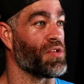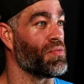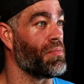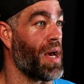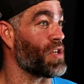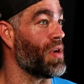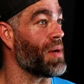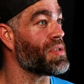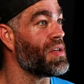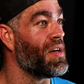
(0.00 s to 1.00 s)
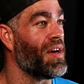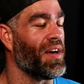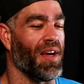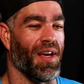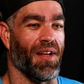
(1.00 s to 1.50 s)
max reps. Yeah.
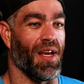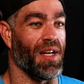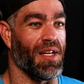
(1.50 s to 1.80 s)
And he